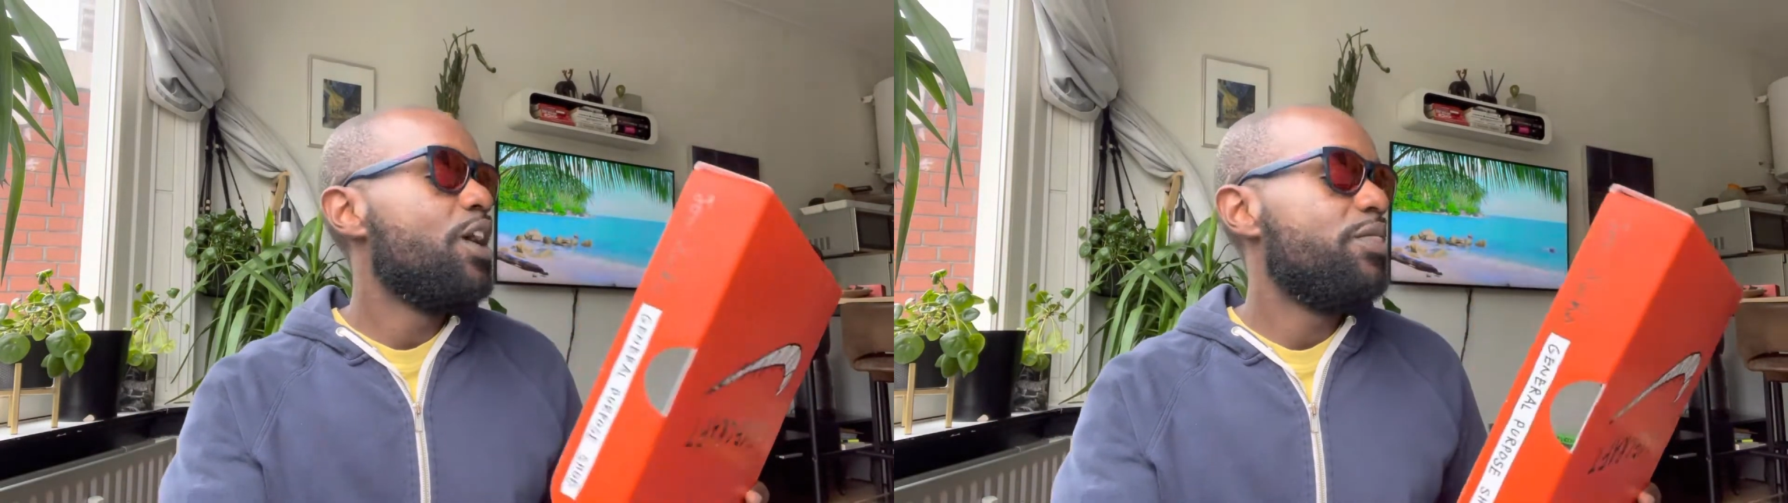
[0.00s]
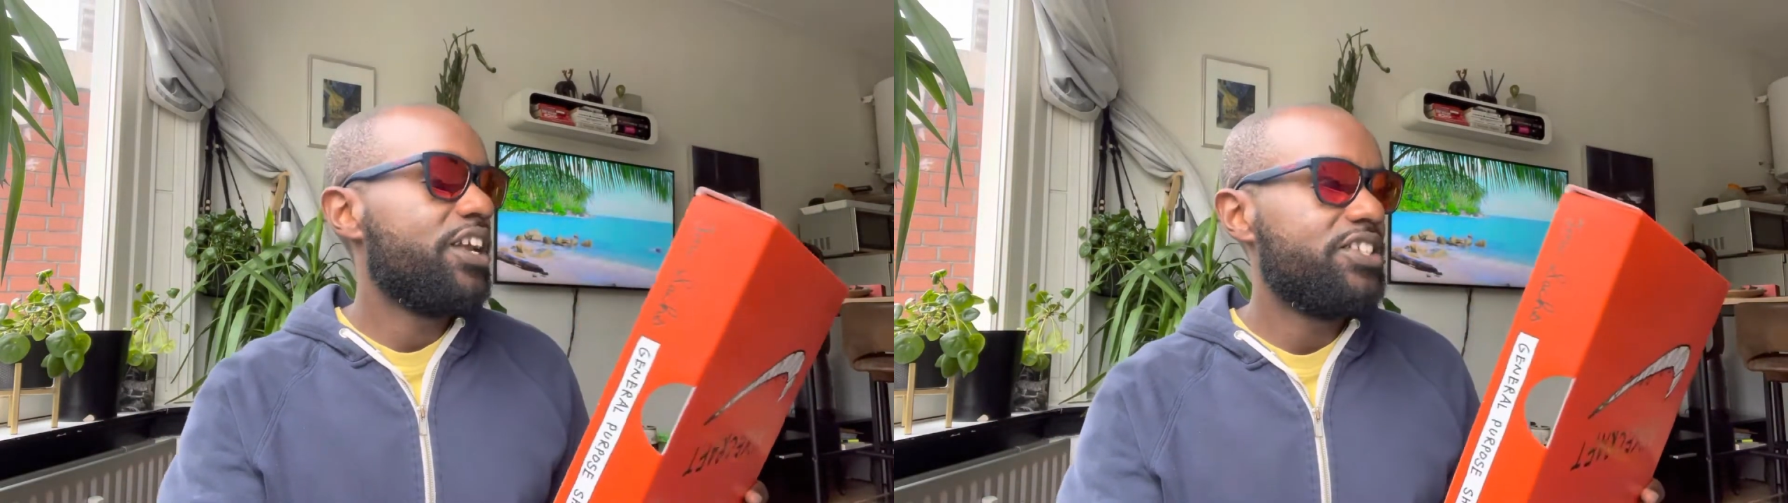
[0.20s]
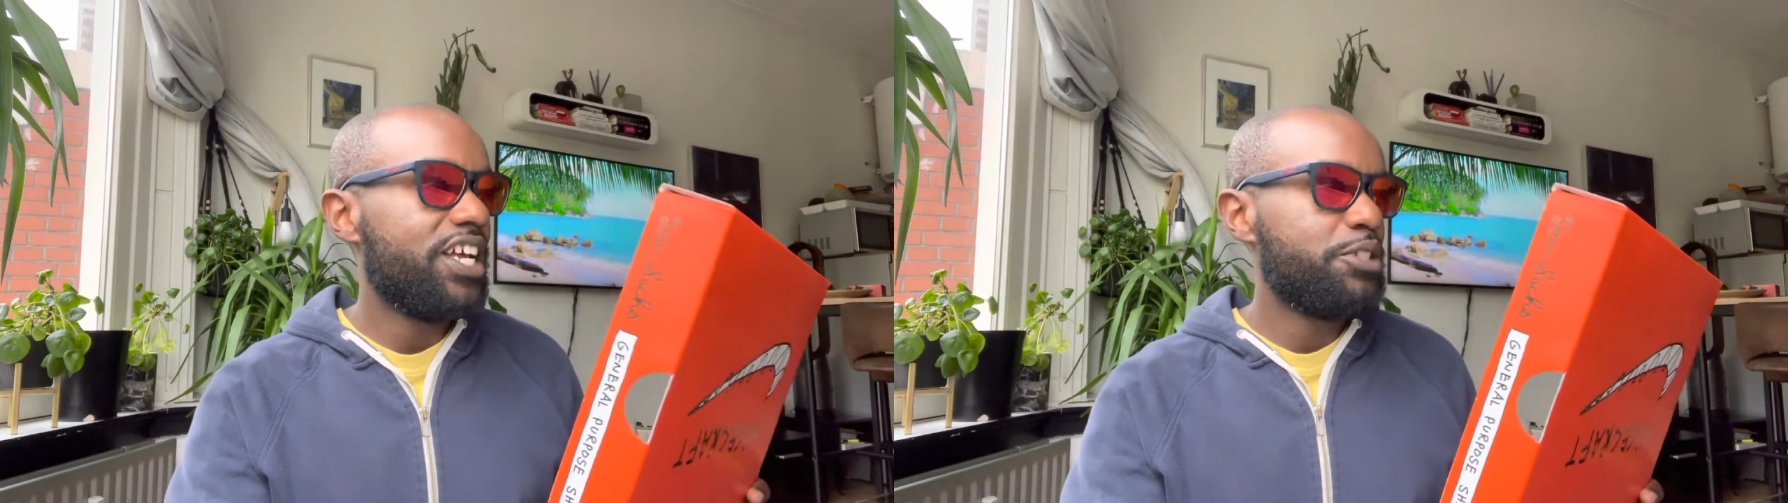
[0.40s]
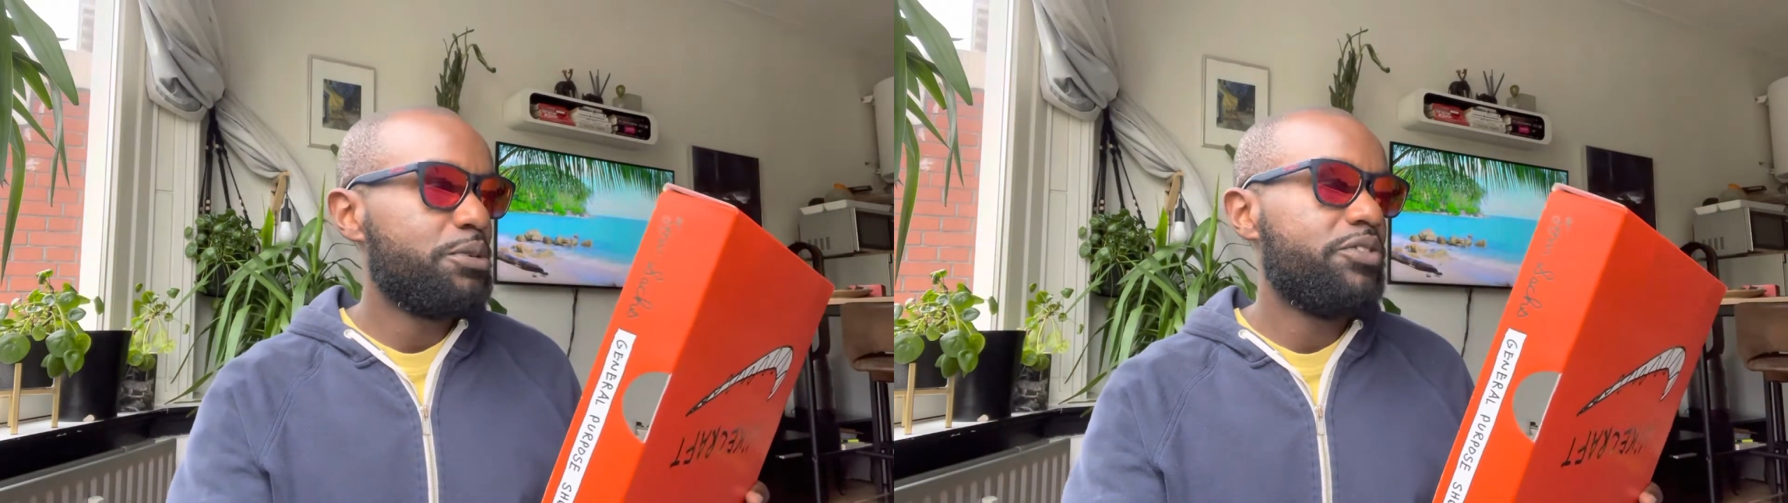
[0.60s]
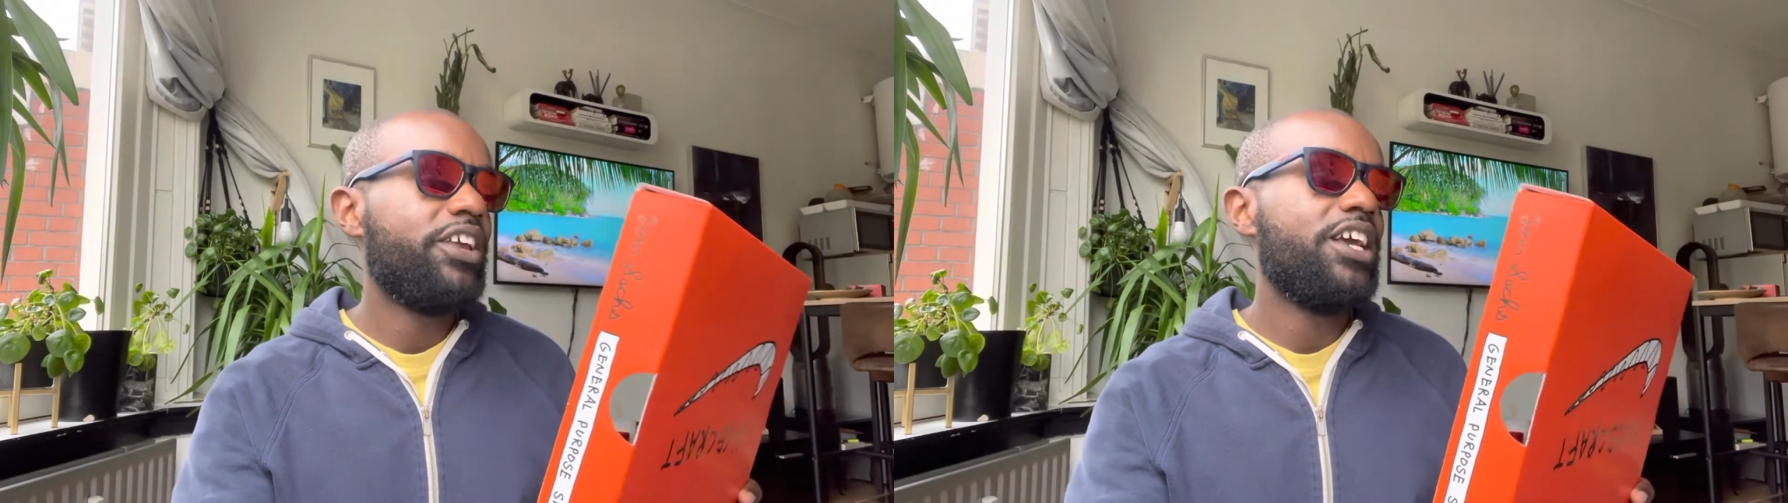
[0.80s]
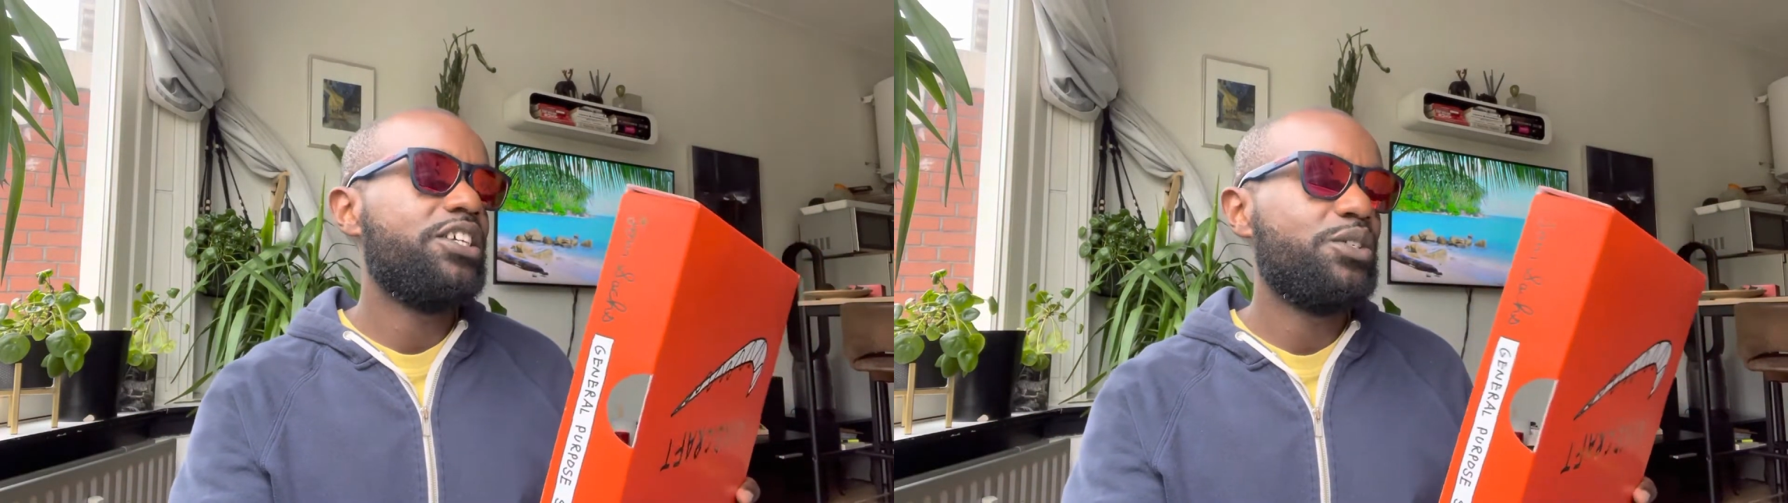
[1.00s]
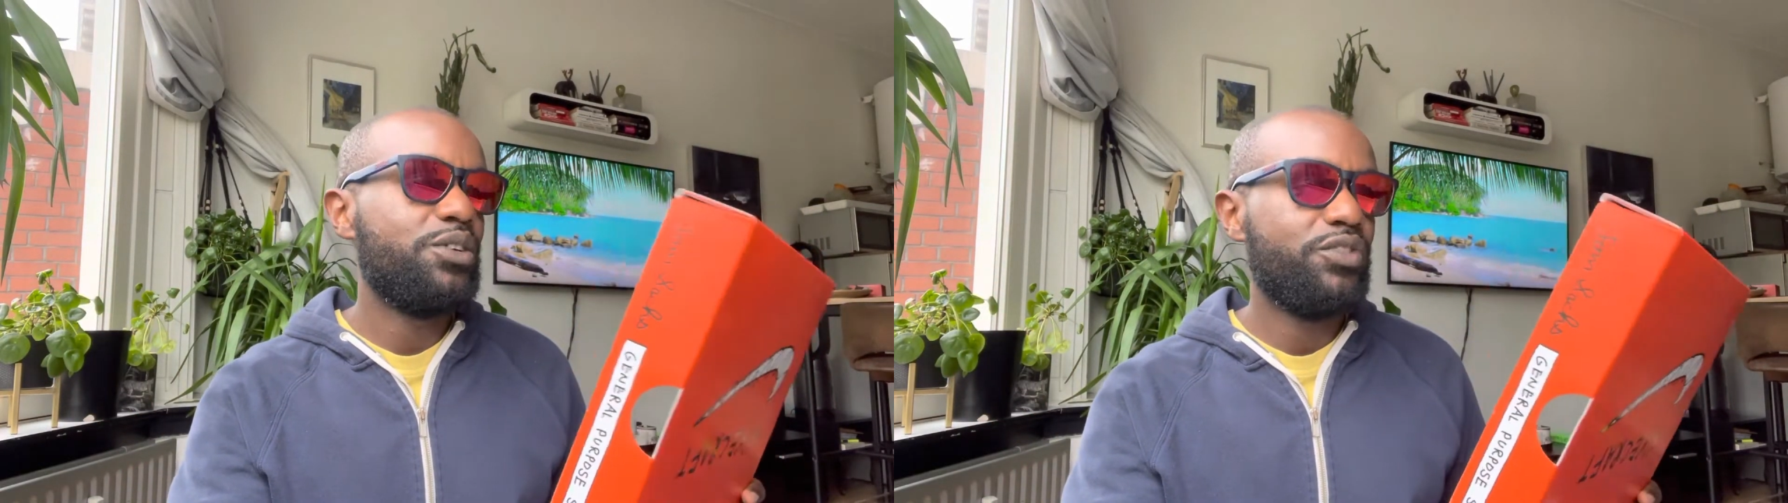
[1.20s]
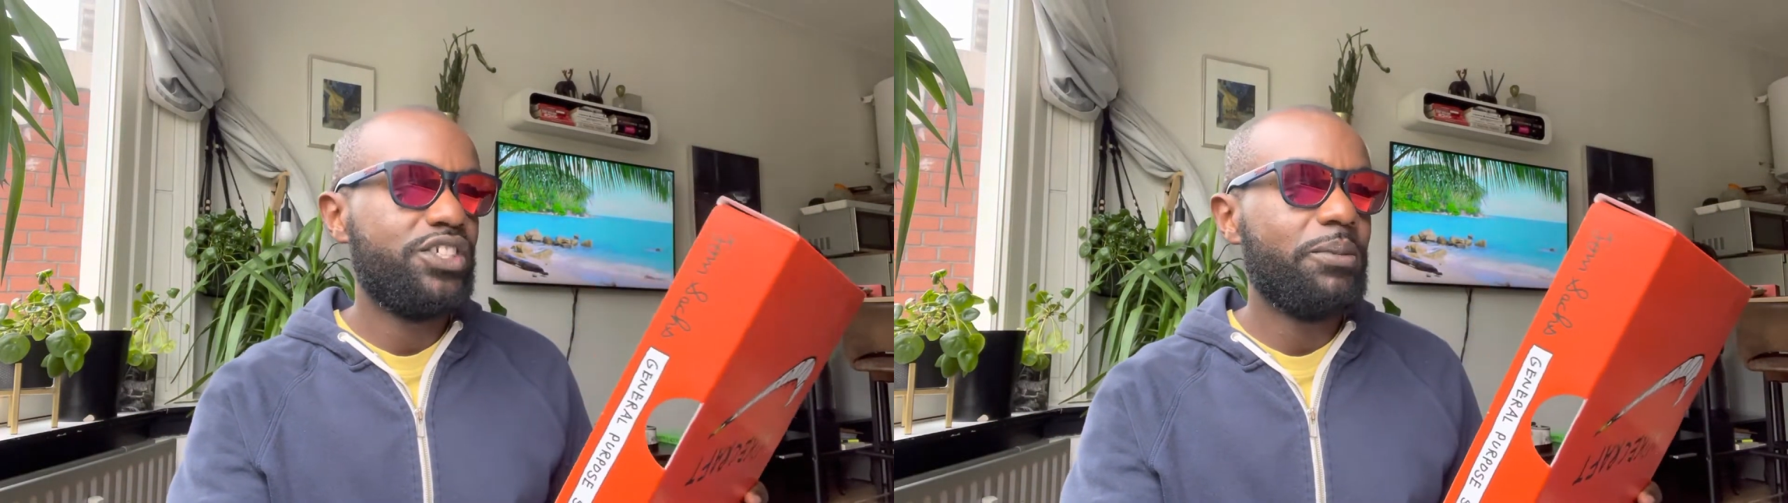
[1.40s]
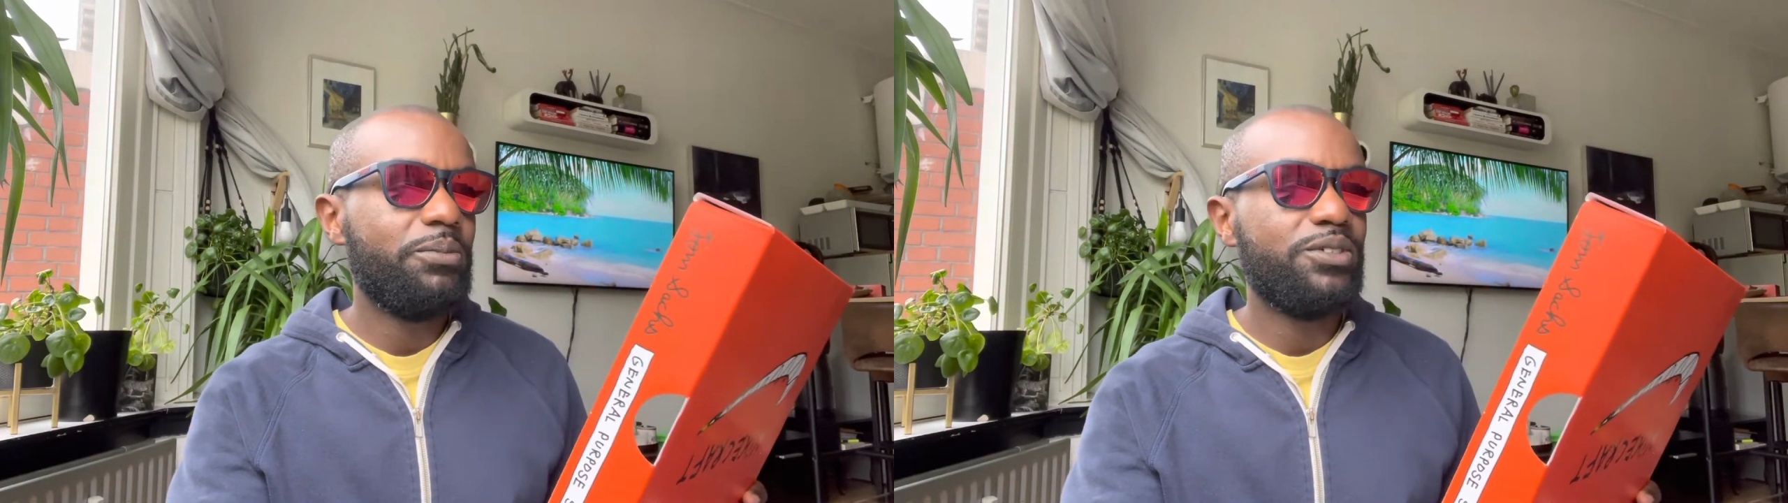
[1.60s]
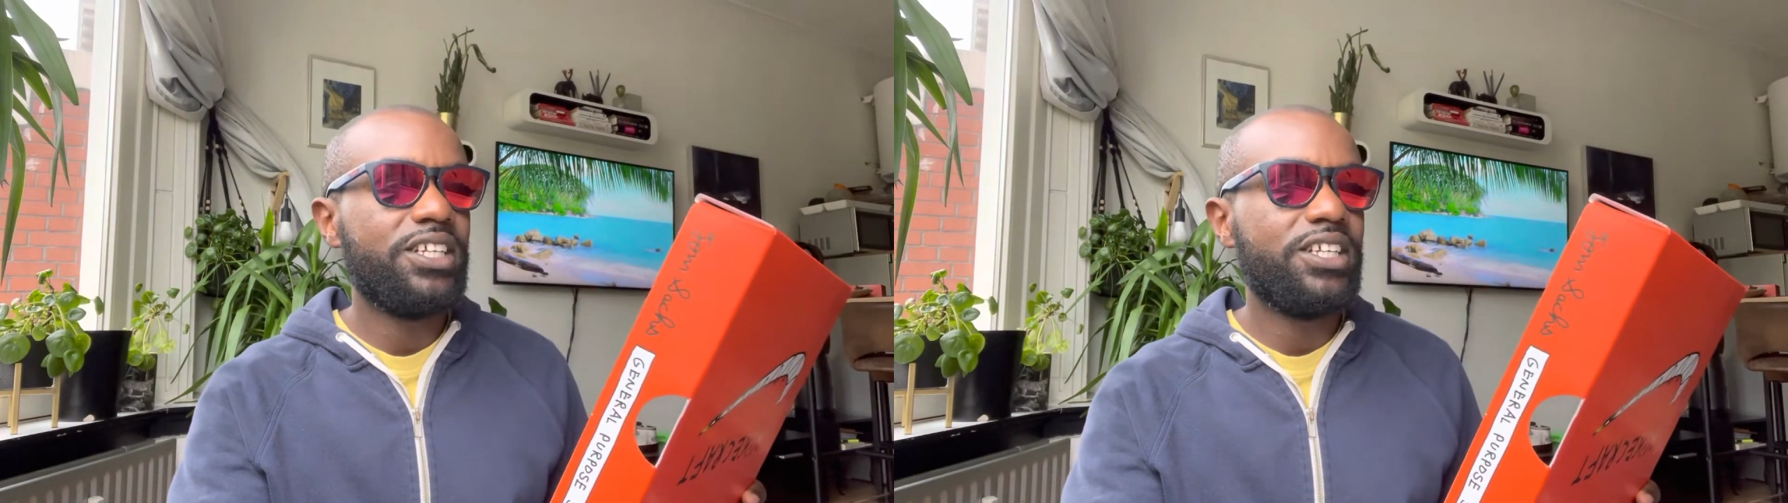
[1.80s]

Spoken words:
the exact specification of a champions